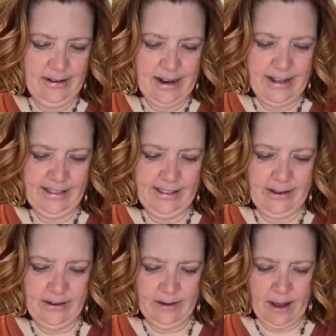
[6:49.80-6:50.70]
All right,
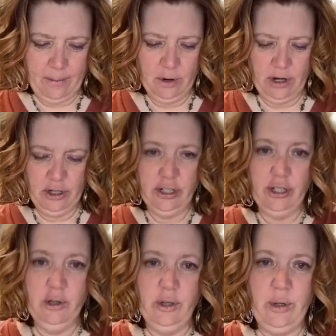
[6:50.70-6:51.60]
so I'm going to
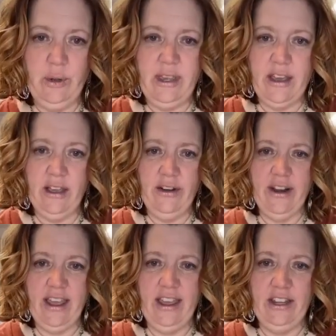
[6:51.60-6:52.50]
just glue the
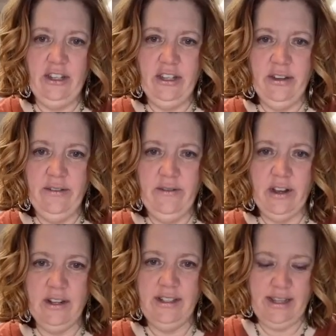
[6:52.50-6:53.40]
other edge.
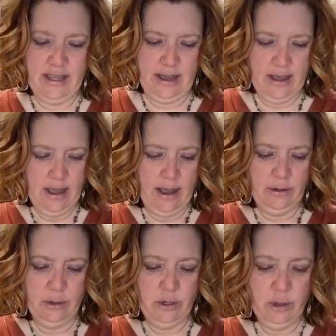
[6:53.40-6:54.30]
Y'all can see that.
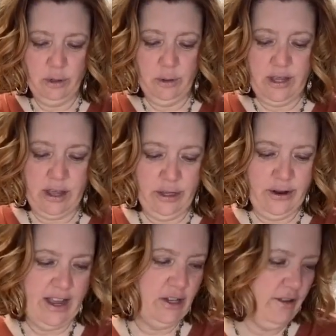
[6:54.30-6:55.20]
I'm just going to glue the
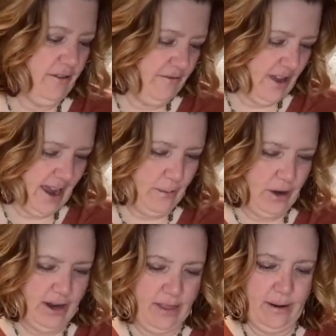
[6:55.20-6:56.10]
other edge of the
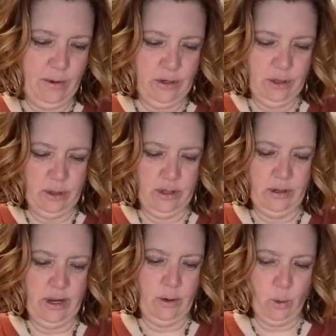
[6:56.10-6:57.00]
fabric, and then I'm just going
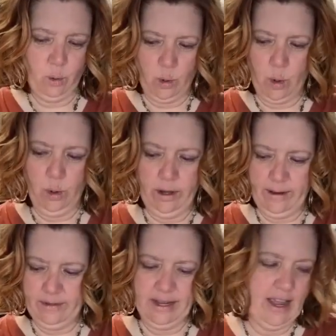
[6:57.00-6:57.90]
to kind of roll
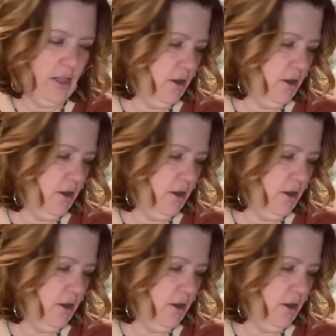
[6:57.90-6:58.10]
it up